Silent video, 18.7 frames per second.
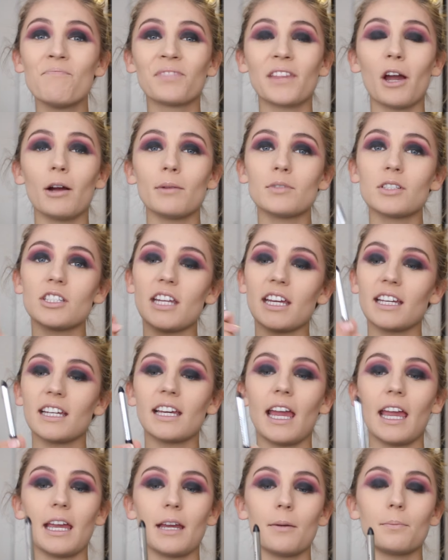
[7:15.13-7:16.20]
now I'm just taking
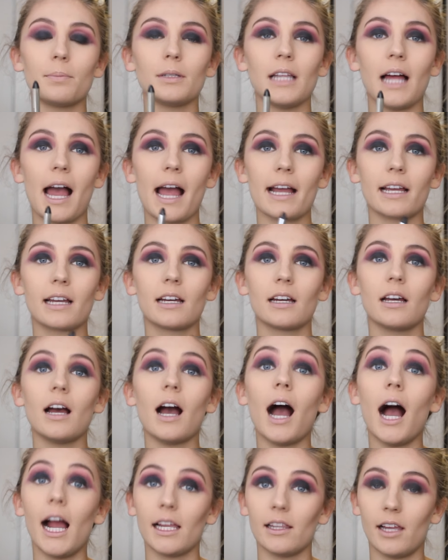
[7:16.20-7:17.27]
a black
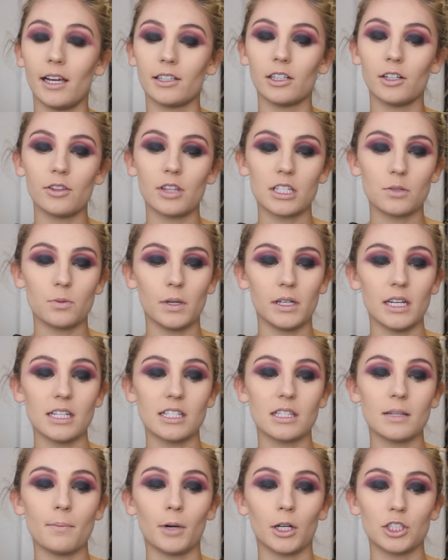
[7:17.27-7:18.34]
eyeliner. This one is
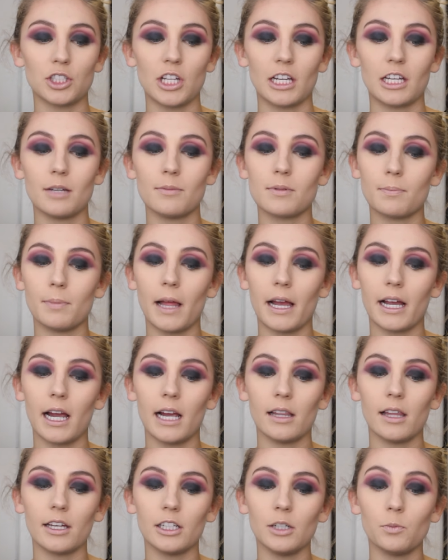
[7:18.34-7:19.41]
the Marc Jacobs black
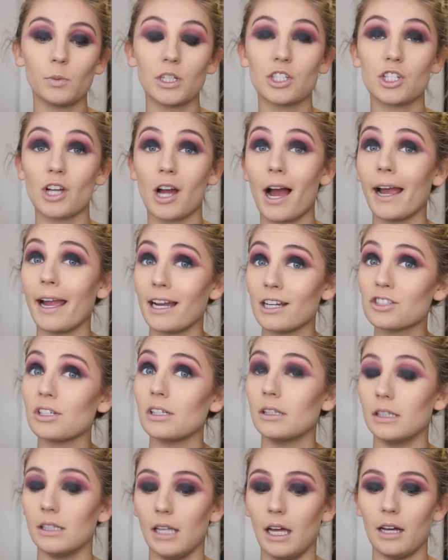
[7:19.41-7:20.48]
eyeliner, which I
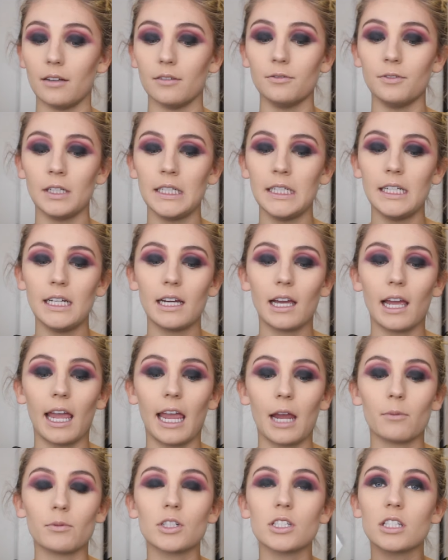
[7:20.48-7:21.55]
actually love.
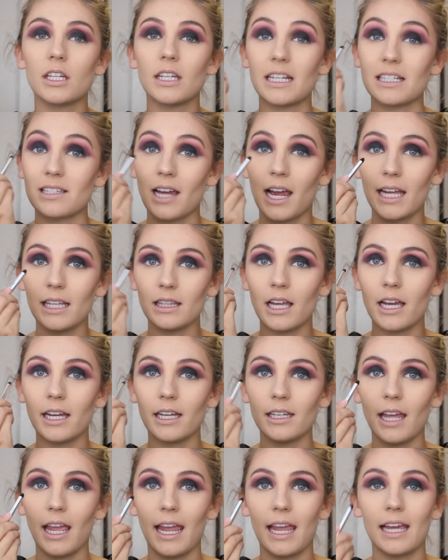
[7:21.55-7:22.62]
And we're just going to
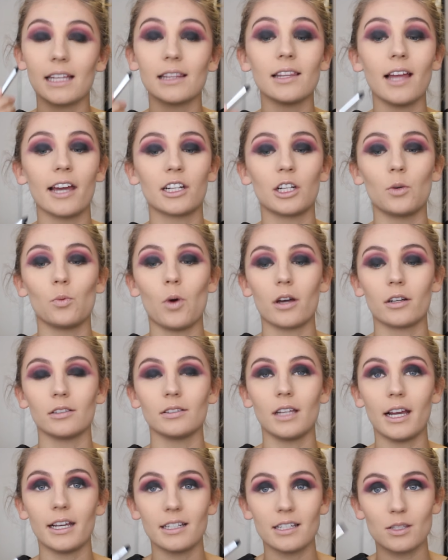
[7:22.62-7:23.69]
tightline and line our
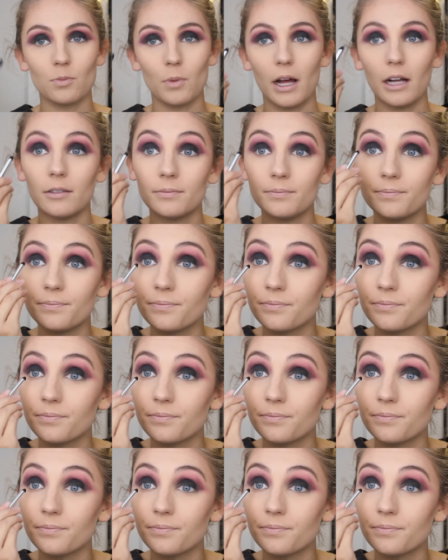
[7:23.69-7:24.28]
waterline as well.